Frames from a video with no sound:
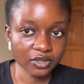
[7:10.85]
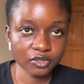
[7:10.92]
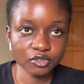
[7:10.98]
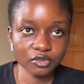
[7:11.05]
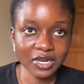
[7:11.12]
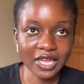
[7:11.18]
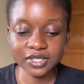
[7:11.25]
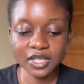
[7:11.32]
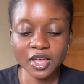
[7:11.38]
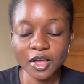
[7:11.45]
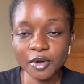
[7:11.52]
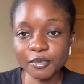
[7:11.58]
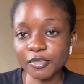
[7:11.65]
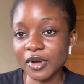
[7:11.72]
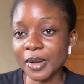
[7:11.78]
So
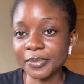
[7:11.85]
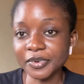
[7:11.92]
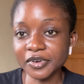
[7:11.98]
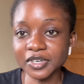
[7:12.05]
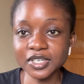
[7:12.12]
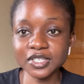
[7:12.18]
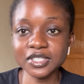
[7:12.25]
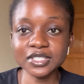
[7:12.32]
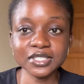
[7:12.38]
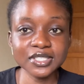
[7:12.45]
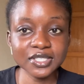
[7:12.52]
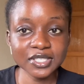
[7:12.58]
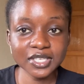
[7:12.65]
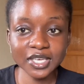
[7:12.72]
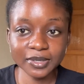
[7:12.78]
but apparently the
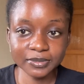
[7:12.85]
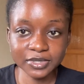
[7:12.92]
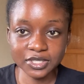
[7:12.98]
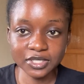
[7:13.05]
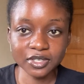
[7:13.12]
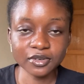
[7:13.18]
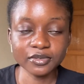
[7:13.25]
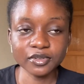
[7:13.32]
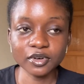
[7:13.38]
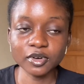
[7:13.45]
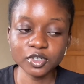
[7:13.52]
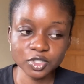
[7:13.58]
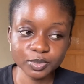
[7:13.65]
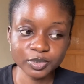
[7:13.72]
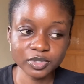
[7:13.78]
CMD of the
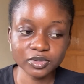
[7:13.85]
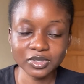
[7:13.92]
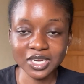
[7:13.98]
hospital,